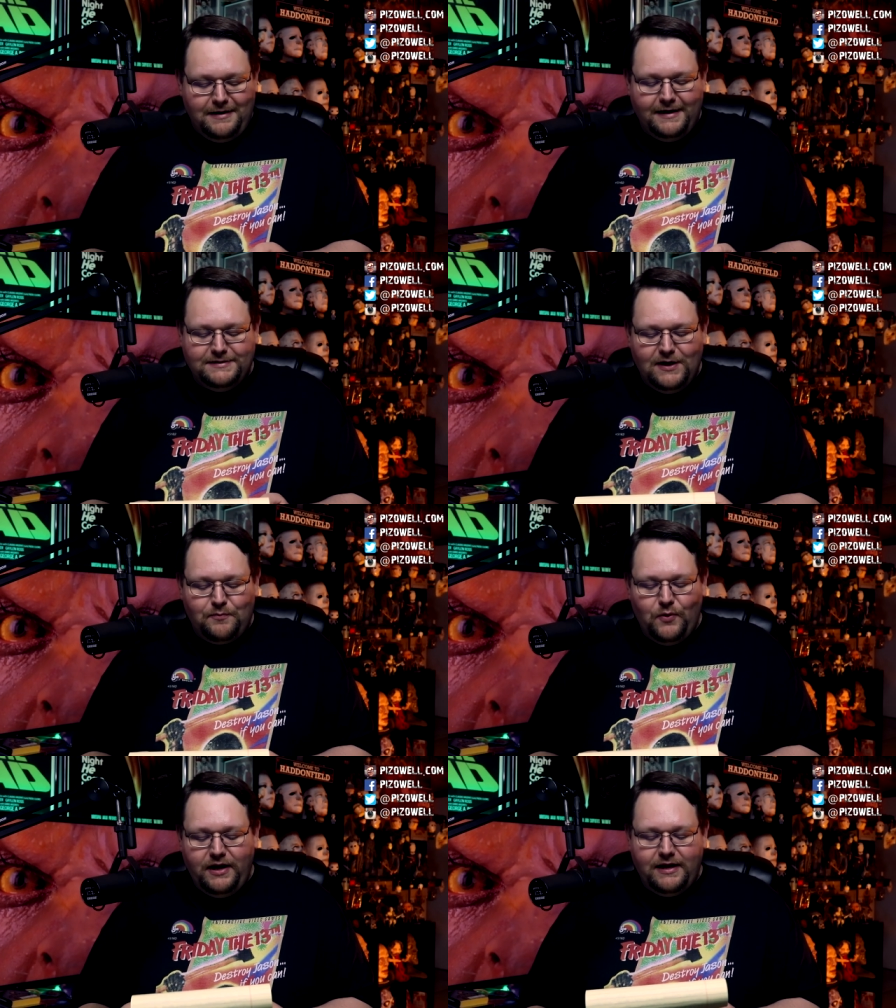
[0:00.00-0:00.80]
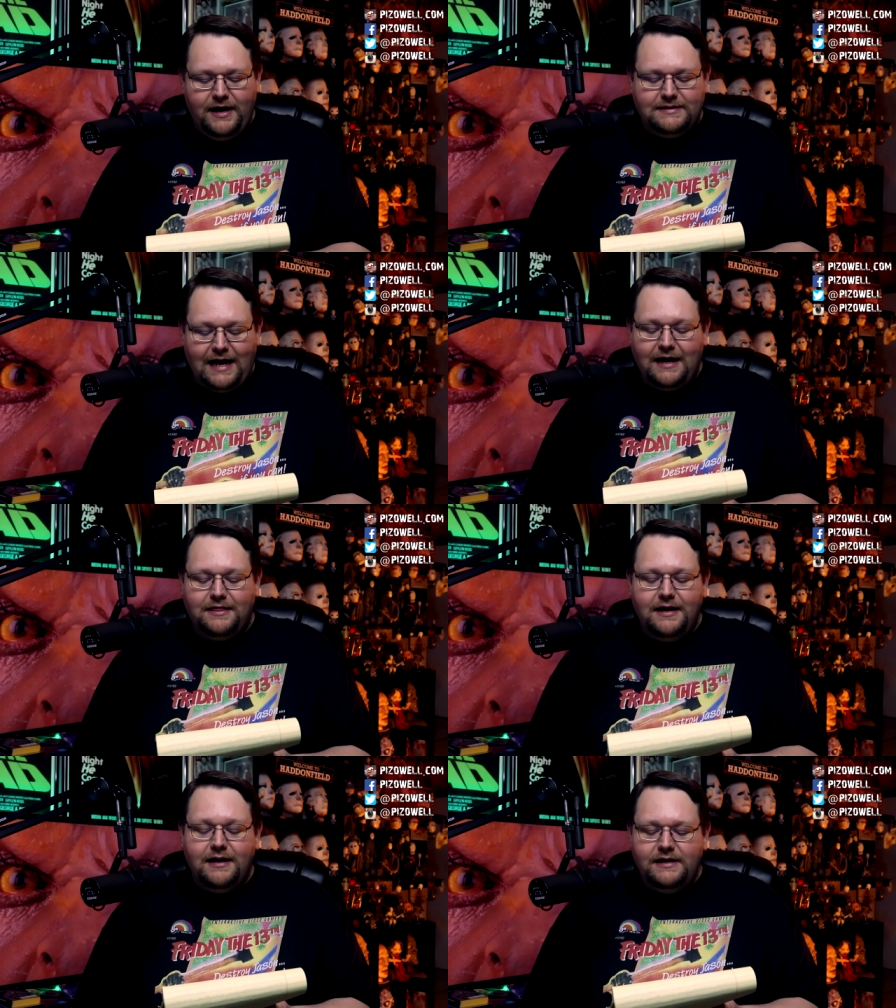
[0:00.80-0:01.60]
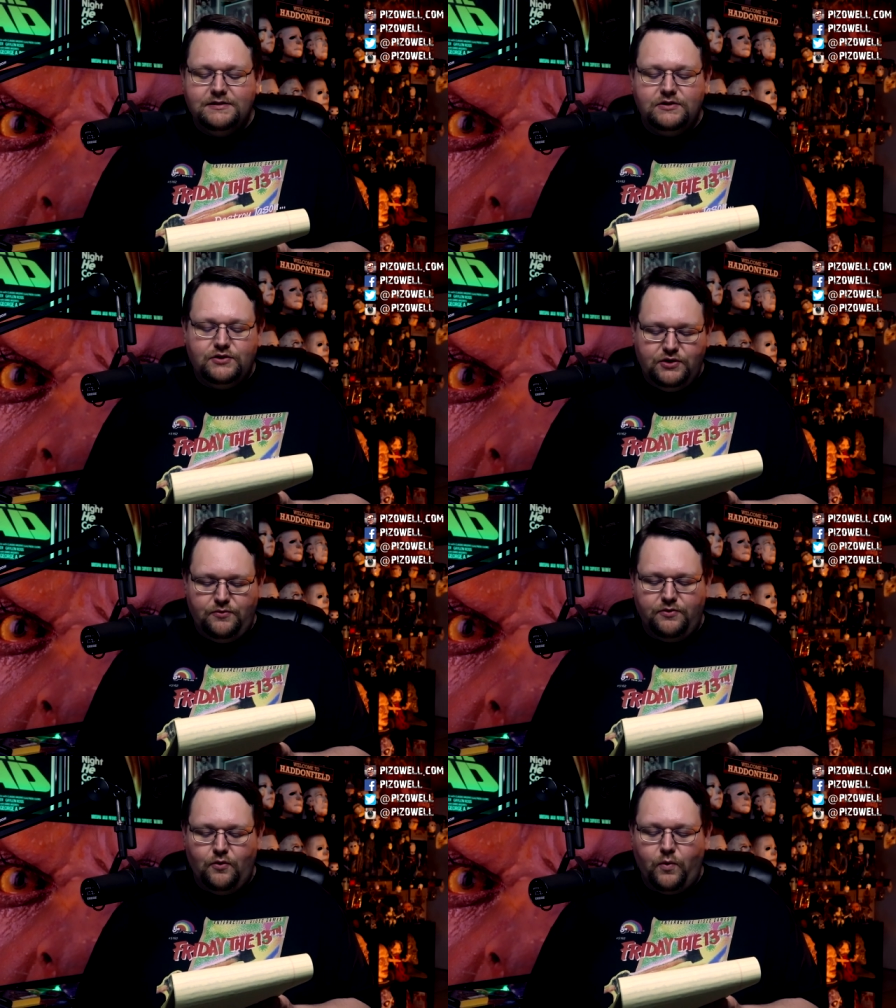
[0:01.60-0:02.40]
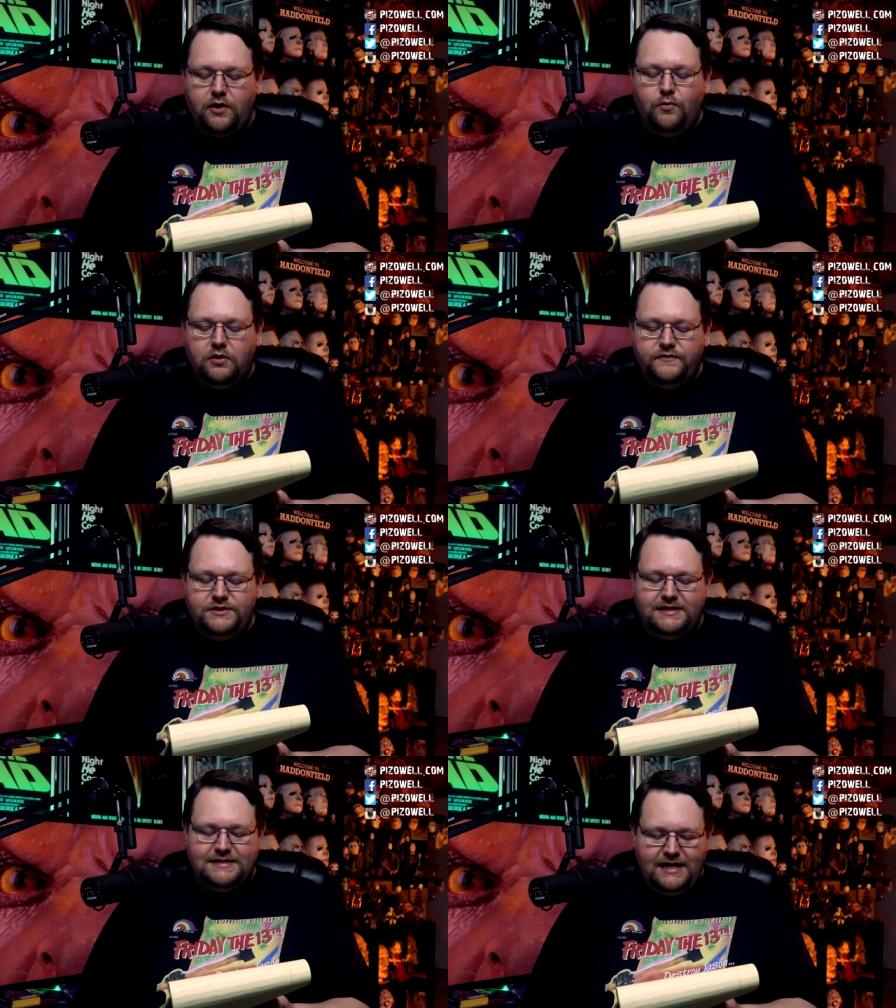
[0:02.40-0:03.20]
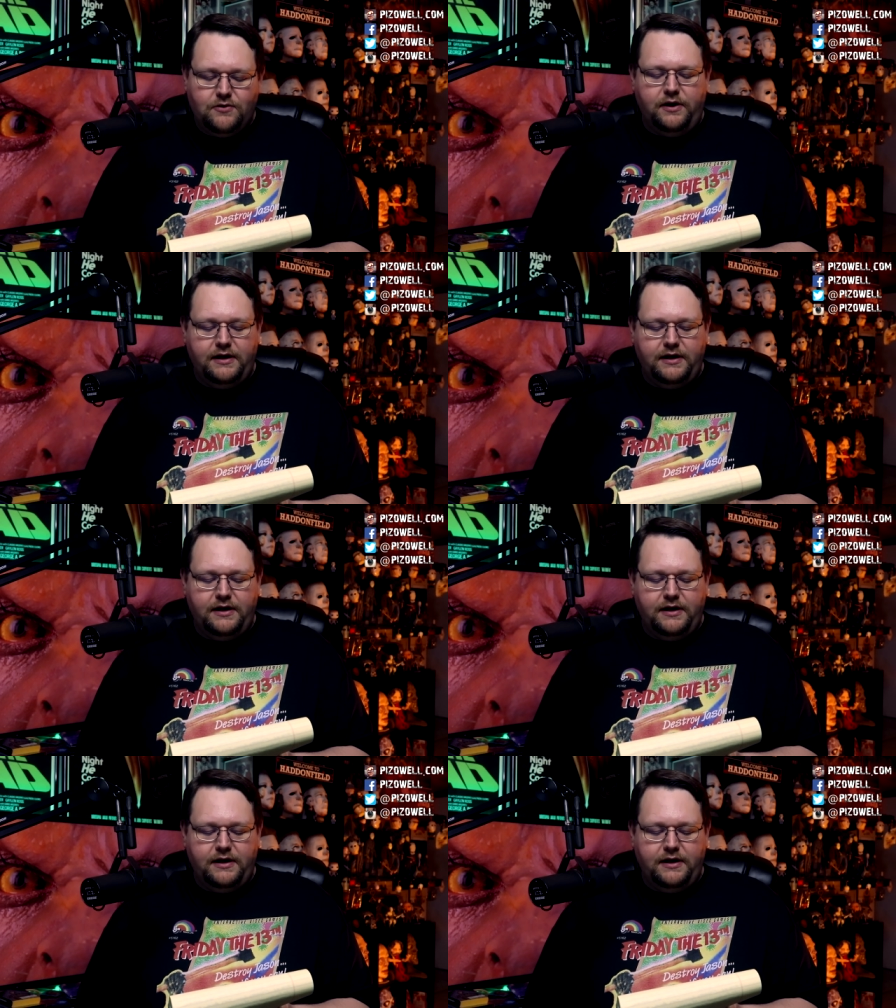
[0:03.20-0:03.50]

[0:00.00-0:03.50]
next up, we get I think he's a Jew, the werewolf's secret.